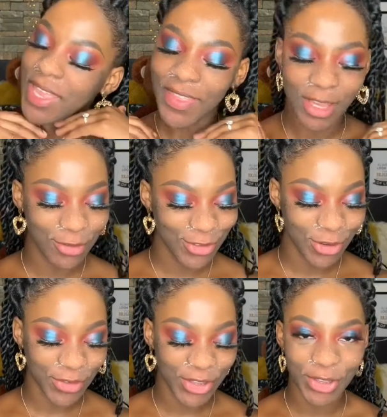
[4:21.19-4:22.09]
They look
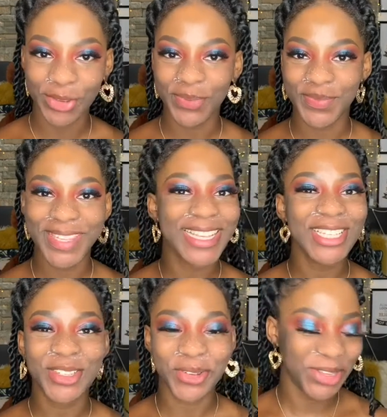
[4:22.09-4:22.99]
so cute.
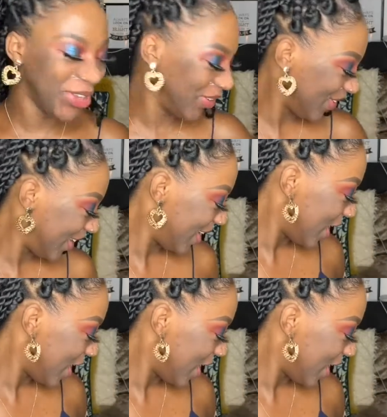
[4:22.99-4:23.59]
It's so cute.